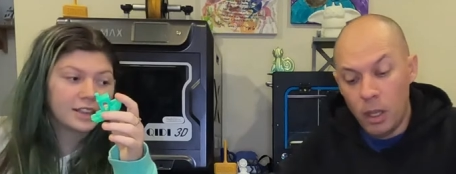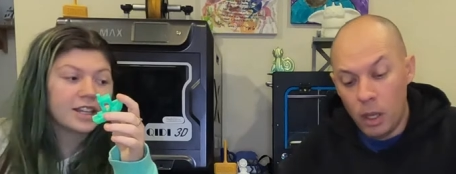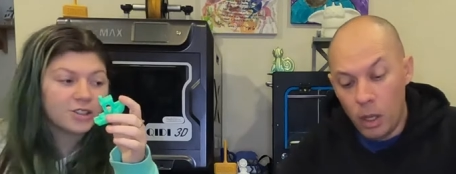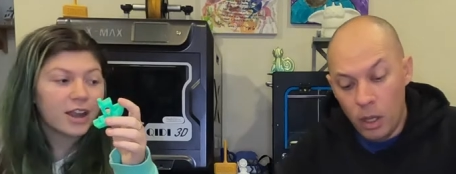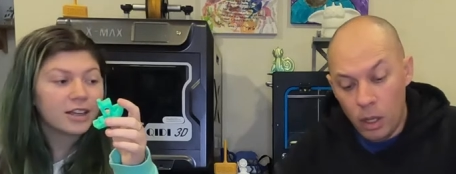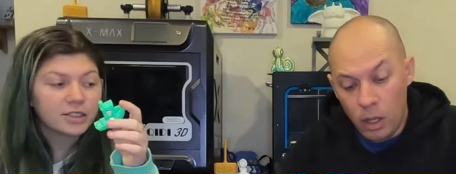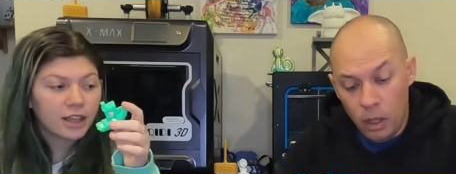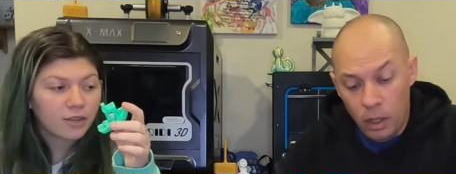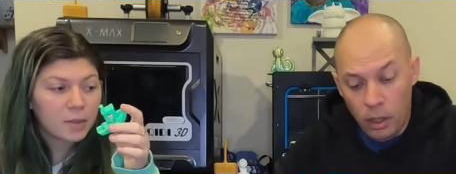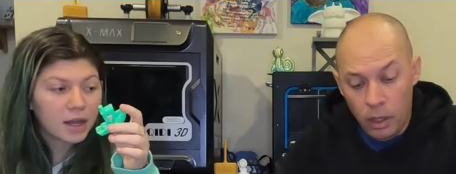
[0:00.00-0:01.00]
Speaker 1: Get your act
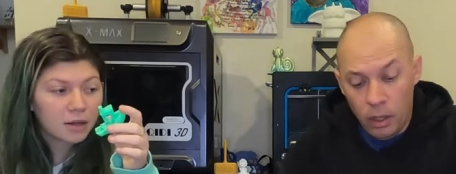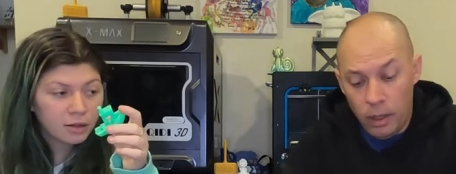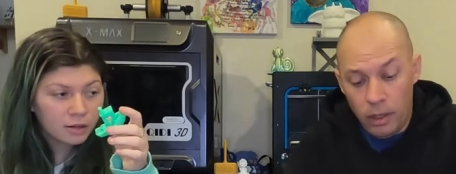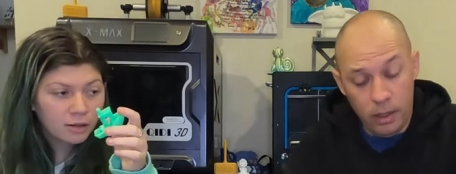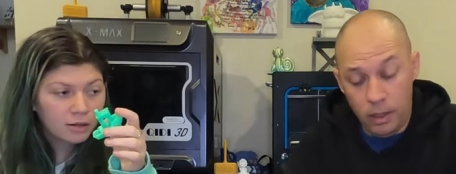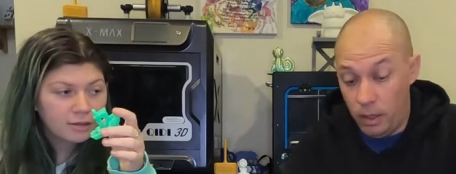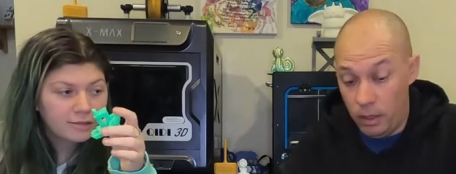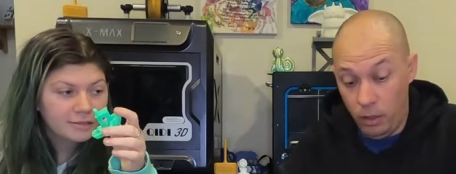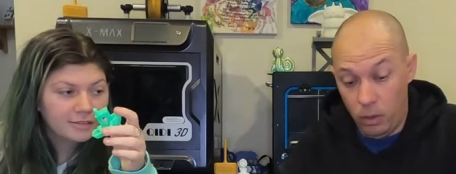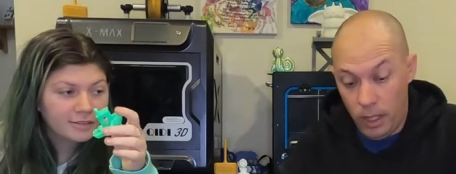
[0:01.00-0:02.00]
together, man.
Speaker 2: Yeah,
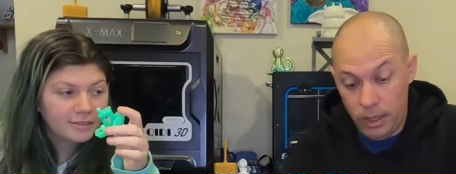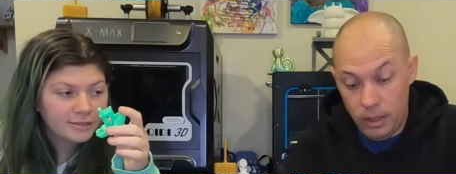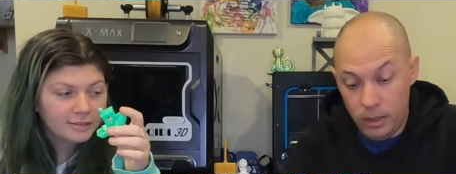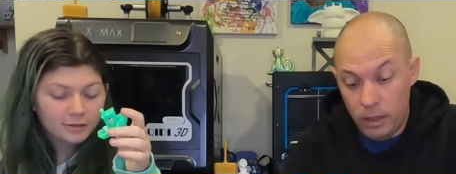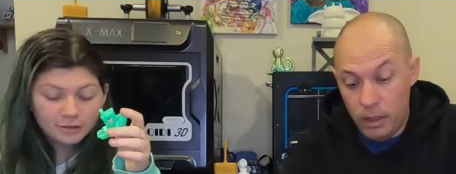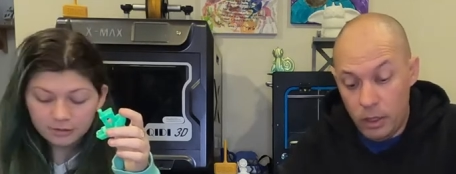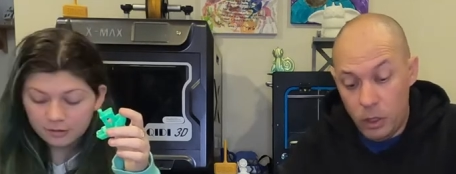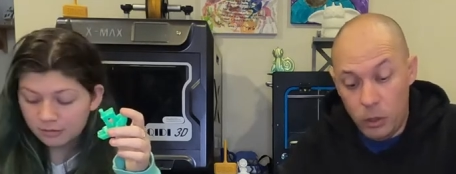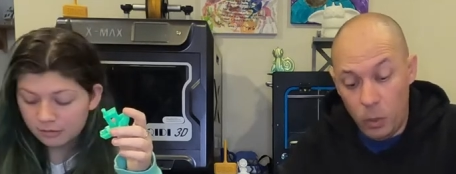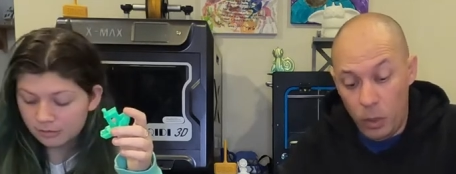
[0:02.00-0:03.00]
I know, right?
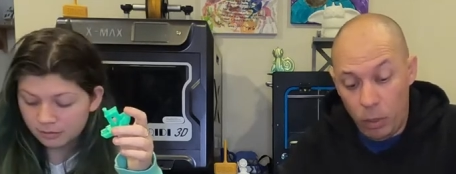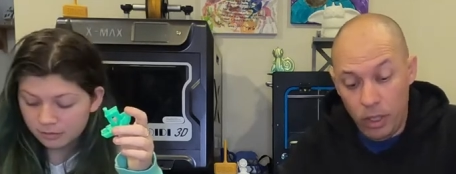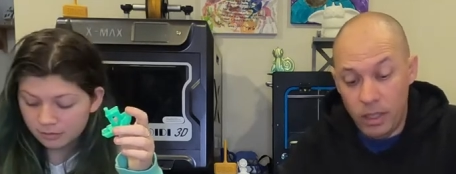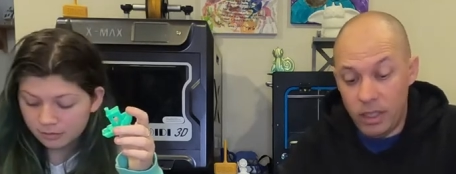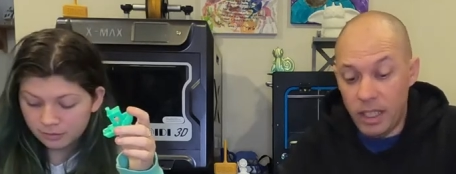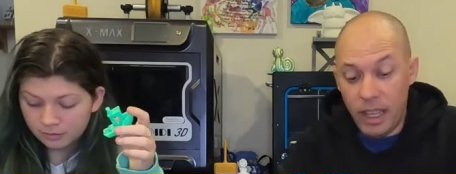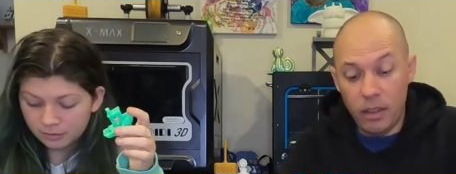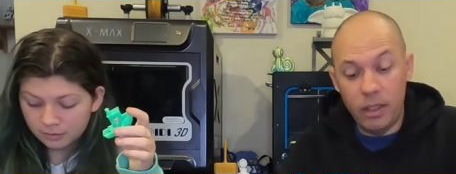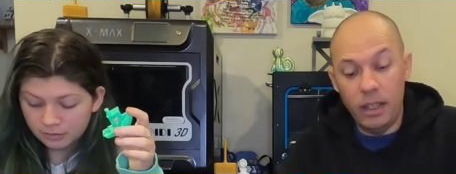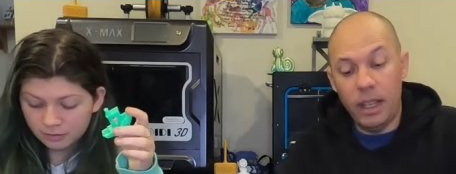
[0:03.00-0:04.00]
So we printed this thing
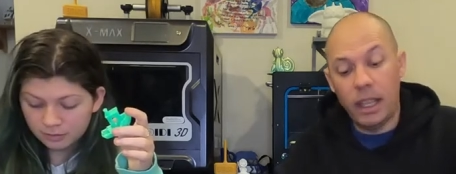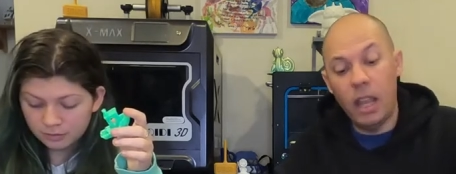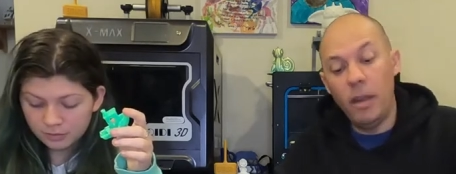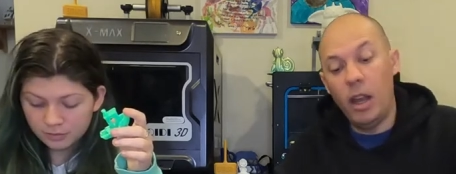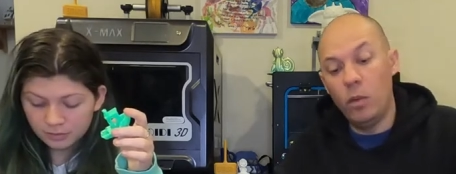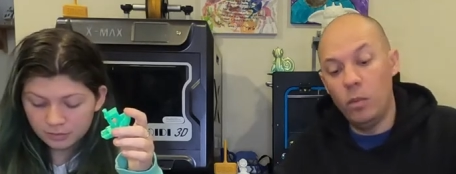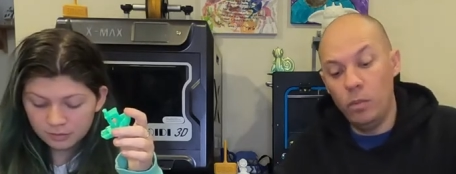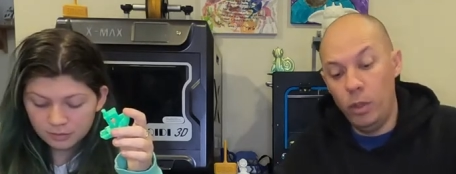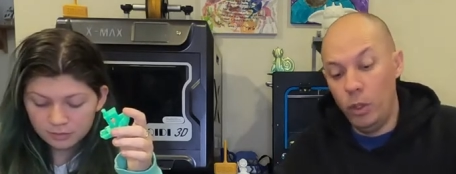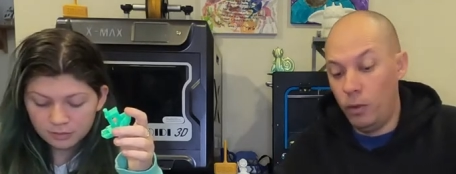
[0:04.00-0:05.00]
out and it came
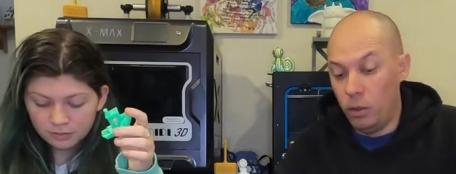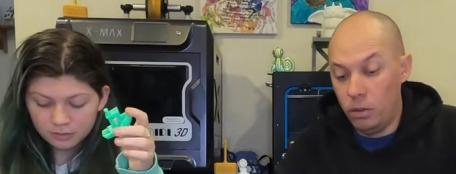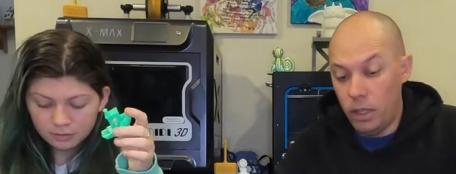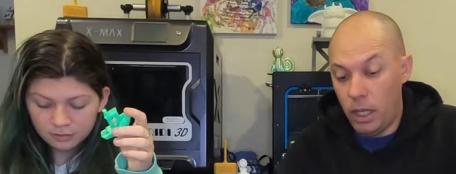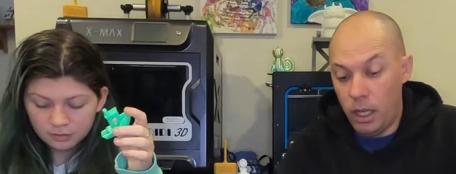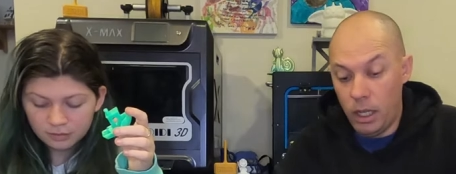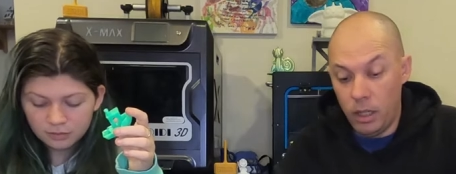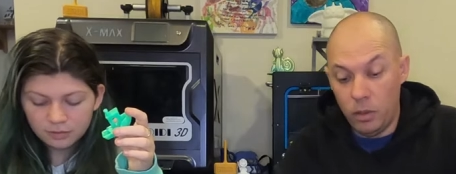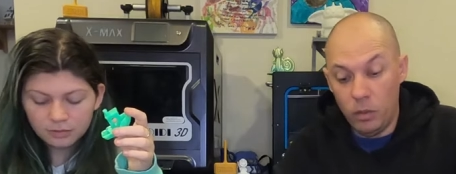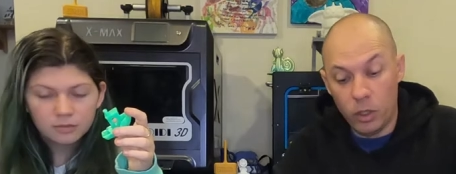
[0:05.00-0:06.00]
out beautiful.
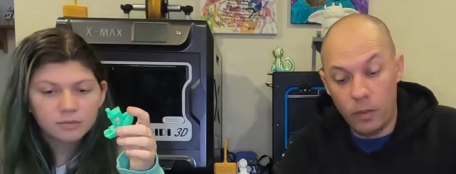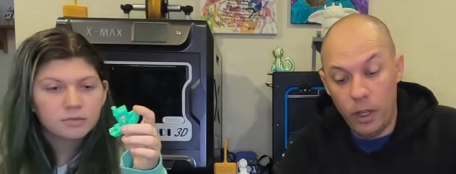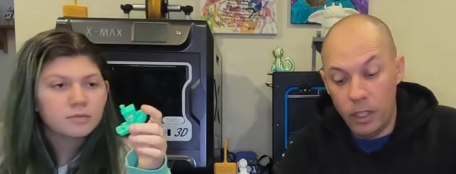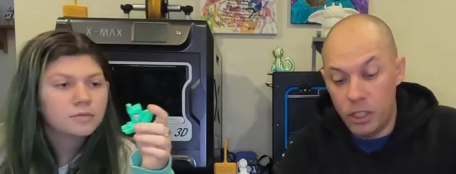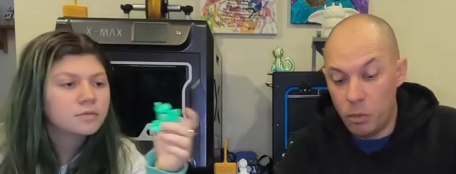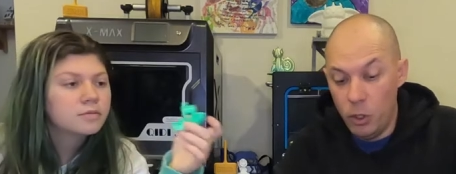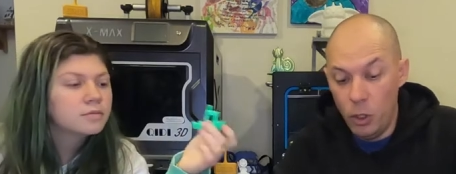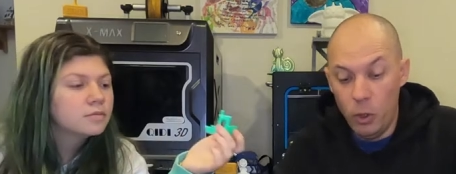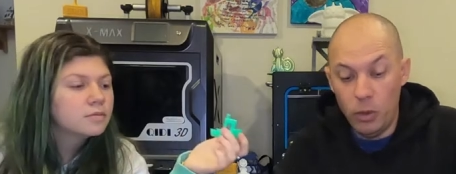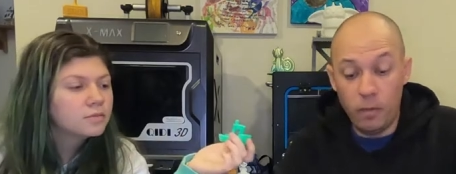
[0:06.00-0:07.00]
Looks very
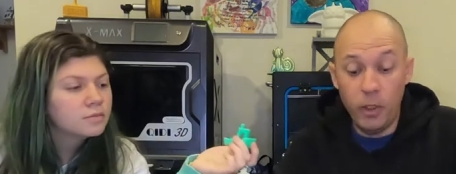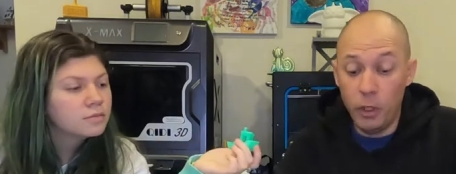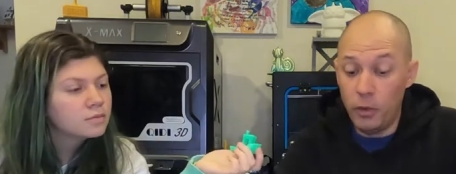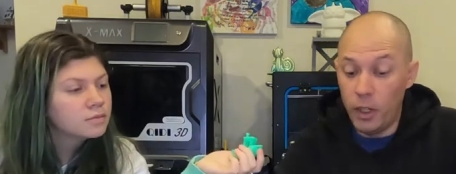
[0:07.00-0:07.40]
smooth, feels